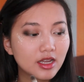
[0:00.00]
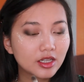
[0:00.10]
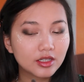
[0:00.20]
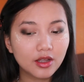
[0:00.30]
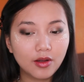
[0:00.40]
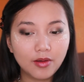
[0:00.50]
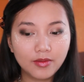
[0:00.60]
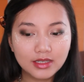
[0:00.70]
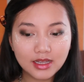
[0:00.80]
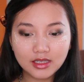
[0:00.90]
So
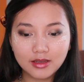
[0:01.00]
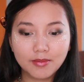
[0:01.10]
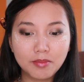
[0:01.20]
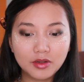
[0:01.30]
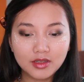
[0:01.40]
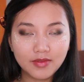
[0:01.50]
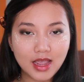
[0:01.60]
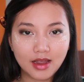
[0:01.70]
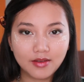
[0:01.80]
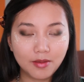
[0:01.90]
since most of the
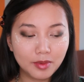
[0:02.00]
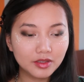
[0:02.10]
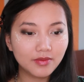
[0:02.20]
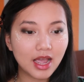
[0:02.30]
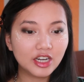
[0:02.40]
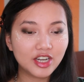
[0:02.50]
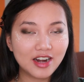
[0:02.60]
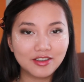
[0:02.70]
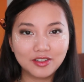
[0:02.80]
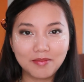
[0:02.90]

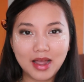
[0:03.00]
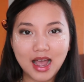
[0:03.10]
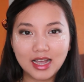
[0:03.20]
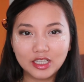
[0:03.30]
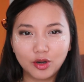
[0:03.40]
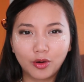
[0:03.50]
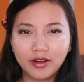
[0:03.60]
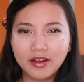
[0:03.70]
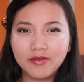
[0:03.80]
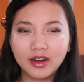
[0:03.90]
eyeshadows on my eyes are
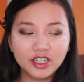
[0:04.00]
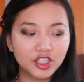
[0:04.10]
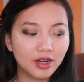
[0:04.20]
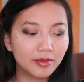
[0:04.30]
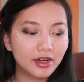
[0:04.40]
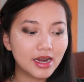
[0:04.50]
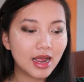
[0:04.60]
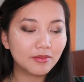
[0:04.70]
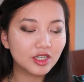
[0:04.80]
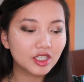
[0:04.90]
already very shimmery,
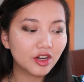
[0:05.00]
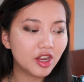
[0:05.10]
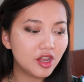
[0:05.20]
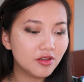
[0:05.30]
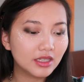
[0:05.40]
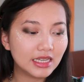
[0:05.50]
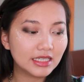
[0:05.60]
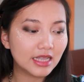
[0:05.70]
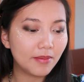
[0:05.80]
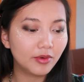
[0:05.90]
I'm just going to use a
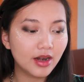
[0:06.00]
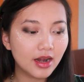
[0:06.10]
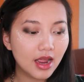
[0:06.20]
separate